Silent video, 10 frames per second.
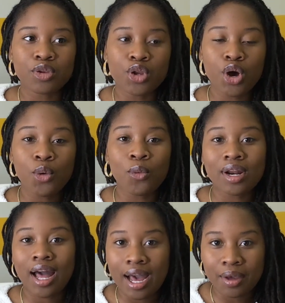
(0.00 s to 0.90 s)
know
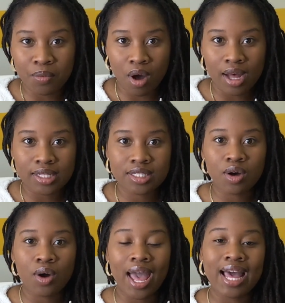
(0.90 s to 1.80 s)
what I want.
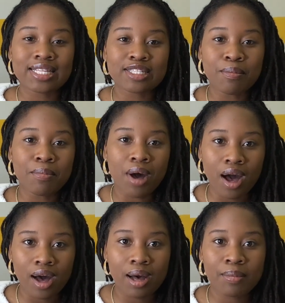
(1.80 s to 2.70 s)
So as a
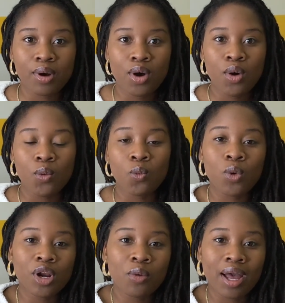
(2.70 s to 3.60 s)
mom,
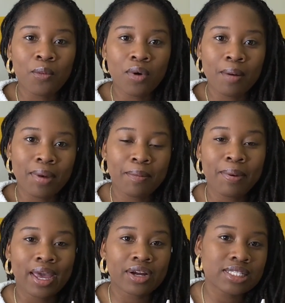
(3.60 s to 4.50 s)
what do I want my
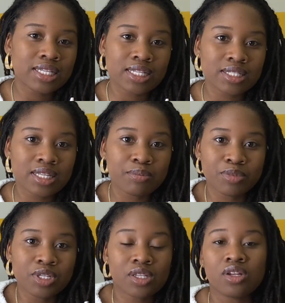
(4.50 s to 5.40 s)
parenting
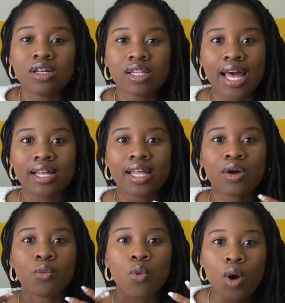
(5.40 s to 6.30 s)
to look like?
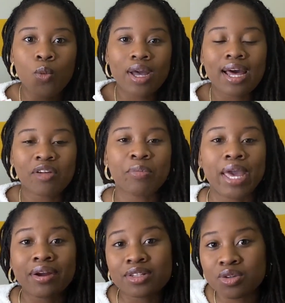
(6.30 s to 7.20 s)
What kind of
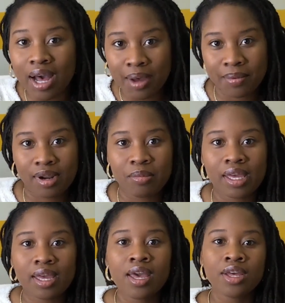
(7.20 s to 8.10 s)
parent do I want to
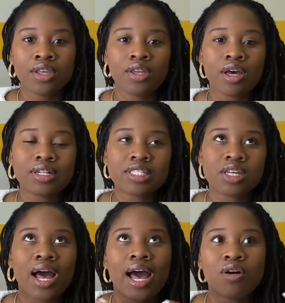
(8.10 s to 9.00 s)
be? And so
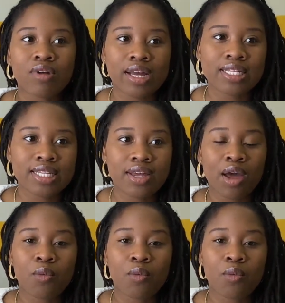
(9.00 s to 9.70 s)
I'll write down, I